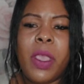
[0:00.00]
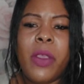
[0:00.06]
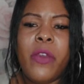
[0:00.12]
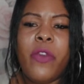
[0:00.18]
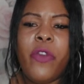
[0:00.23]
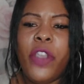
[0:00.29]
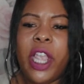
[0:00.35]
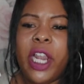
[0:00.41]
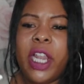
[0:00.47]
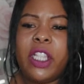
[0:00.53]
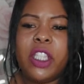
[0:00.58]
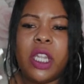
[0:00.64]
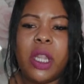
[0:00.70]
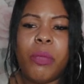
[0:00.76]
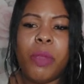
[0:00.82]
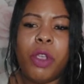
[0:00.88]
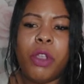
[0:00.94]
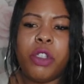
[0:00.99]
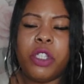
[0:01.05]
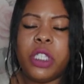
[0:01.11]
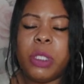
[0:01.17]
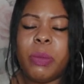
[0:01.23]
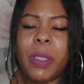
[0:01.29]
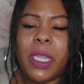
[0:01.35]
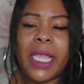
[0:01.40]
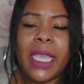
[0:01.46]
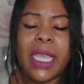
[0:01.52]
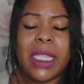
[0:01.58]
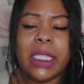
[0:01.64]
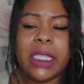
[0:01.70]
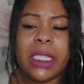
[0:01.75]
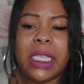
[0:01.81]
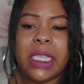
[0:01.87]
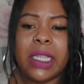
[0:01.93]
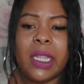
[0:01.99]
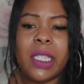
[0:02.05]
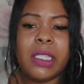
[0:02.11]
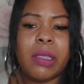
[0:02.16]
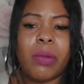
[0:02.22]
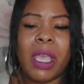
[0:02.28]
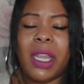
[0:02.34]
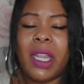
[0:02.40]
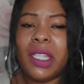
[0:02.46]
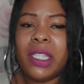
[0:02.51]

feelings and emotions being hidden there's some kind